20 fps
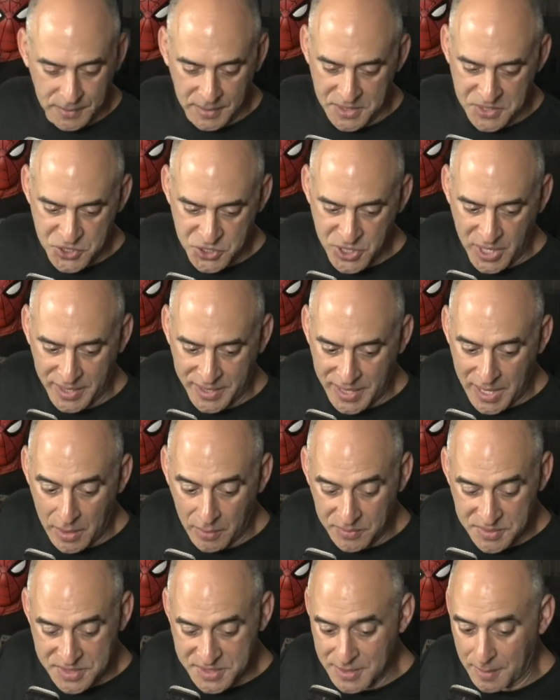Let's check it
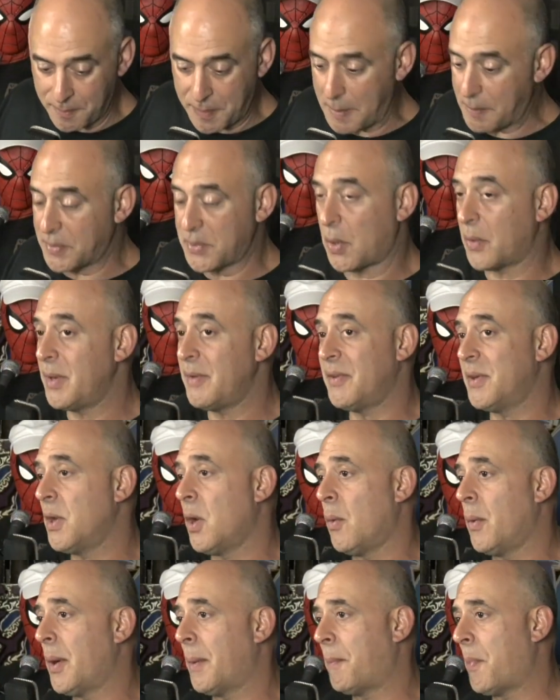out. Some people don't even
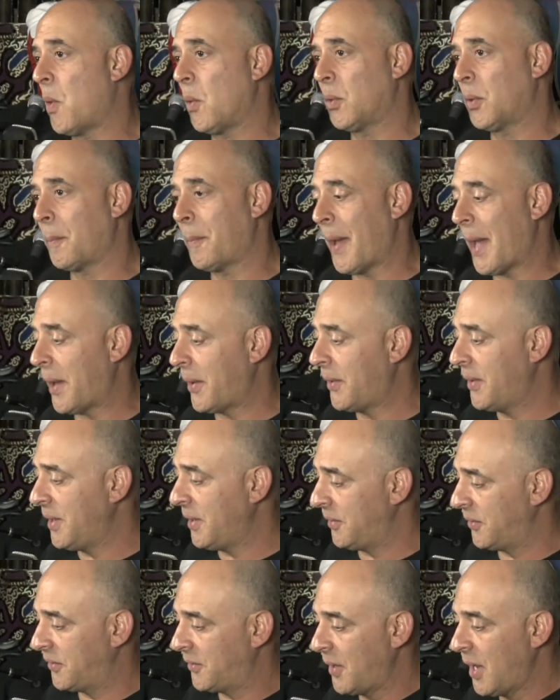know what a polar pattern
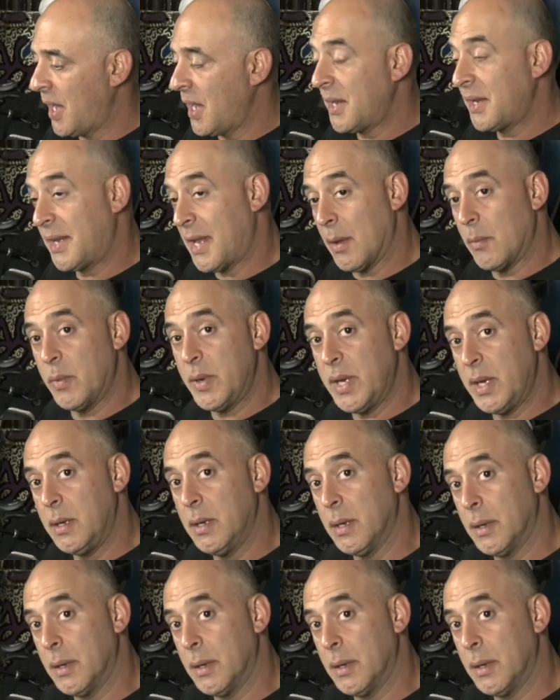is. Can